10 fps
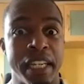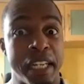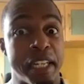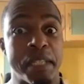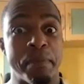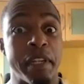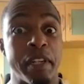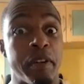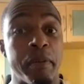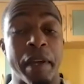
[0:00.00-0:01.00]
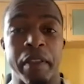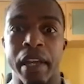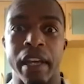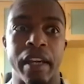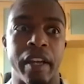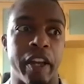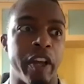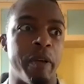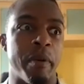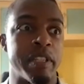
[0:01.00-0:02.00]
It explained a lot about that.
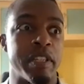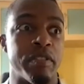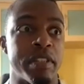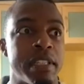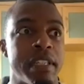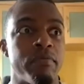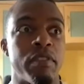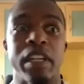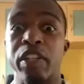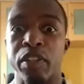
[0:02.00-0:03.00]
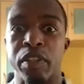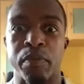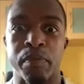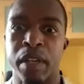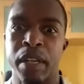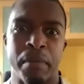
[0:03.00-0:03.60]
I was interested in religion and